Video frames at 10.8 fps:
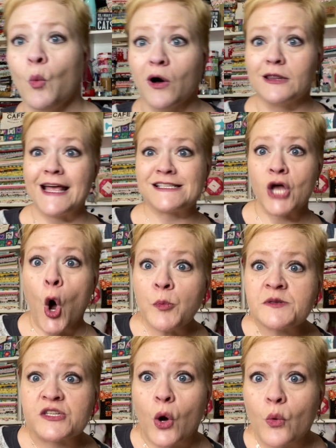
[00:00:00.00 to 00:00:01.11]
Well, let's hope
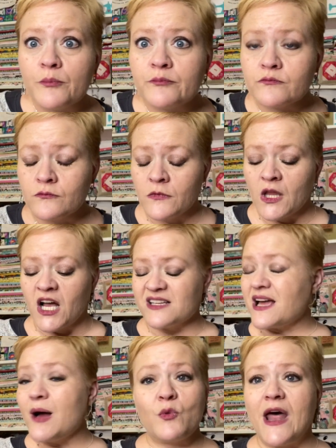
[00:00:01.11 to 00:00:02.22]
so, because
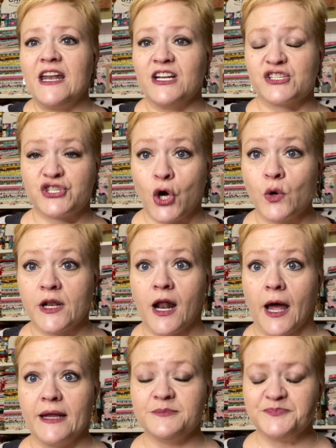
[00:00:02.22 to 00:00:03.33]
I'm ready to sew
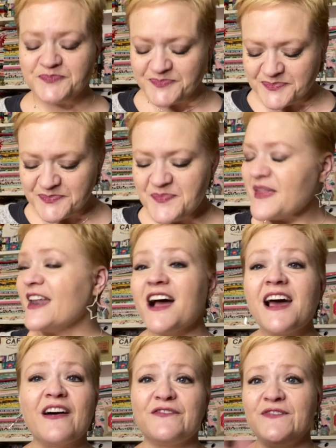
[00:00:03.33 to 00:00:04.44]
tonight. And I
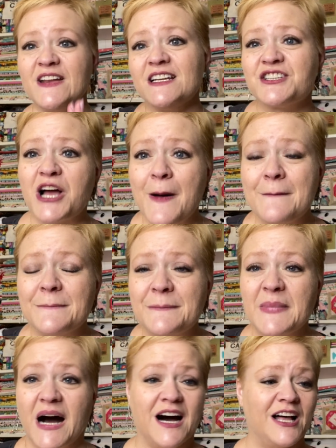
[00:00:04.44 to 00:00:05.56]
got to finish up
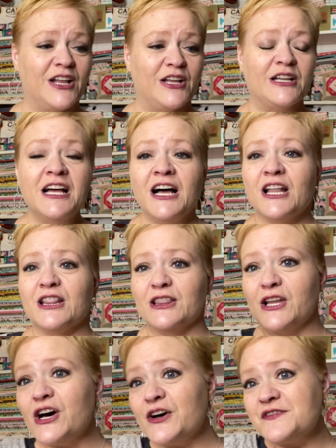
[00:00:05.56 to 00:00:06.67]

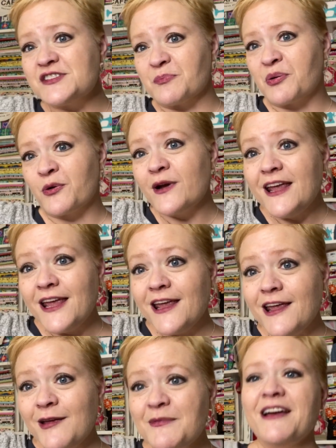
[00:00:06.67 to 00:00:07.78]
Love
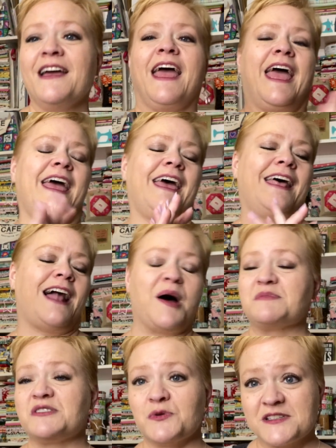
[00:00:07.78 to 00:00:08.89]
Supreme, and
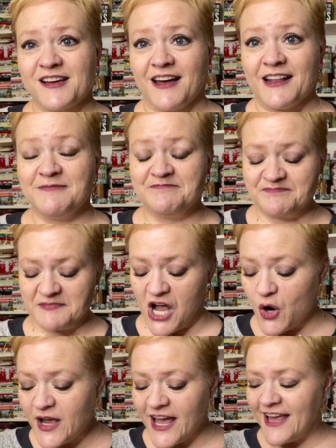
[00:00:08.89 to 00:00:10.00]
I'm so excited.
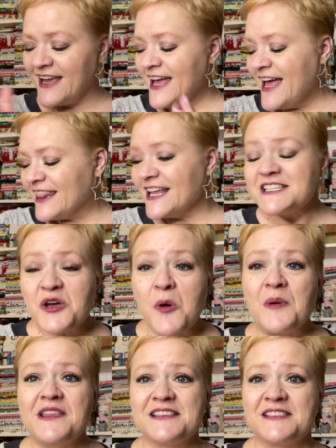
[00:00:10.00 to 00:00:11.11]
Okay, let's
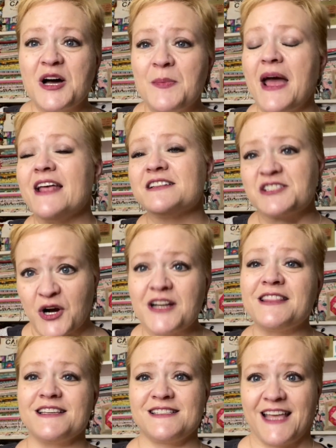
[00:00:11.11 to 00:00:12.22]
open this up and start
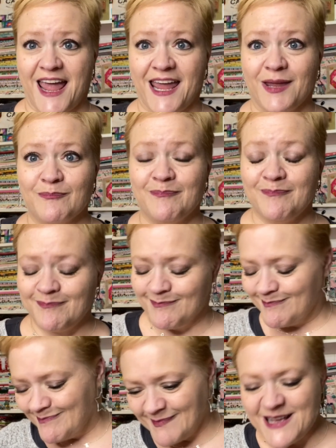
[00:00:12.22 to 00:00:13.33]
this game.
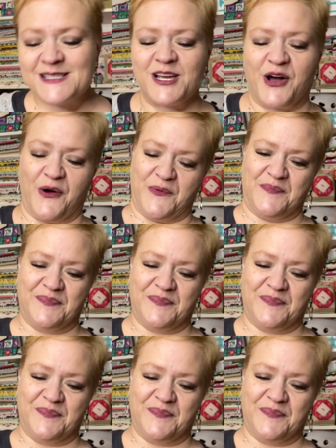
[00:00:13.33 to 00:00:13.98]
Let's go.